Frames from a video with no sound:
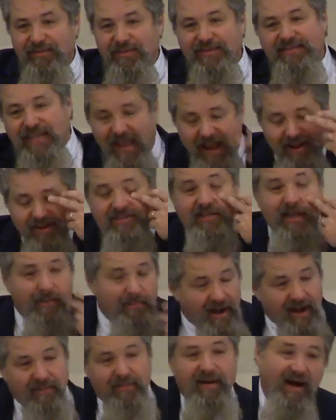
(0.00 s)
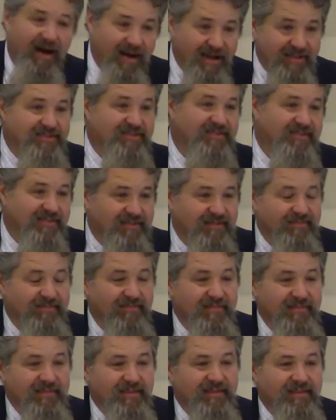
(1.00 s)
with tears coming out my eyes
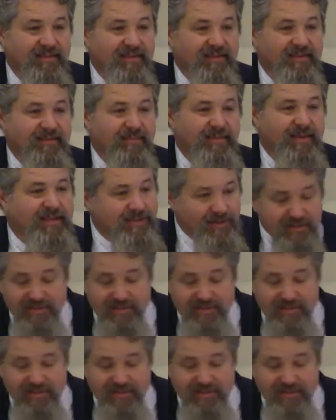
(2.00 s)
because